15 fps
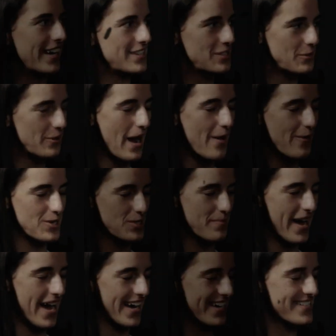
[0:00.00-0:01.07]
offense was a
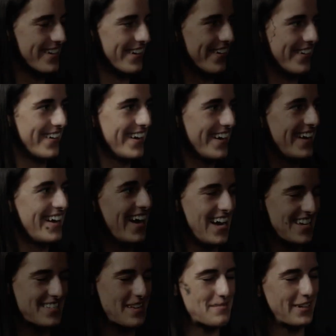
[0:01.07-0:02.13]
recipe for
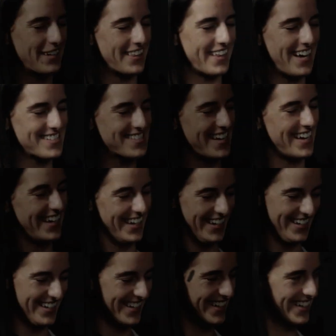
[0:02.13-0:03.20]
stagnation, not success.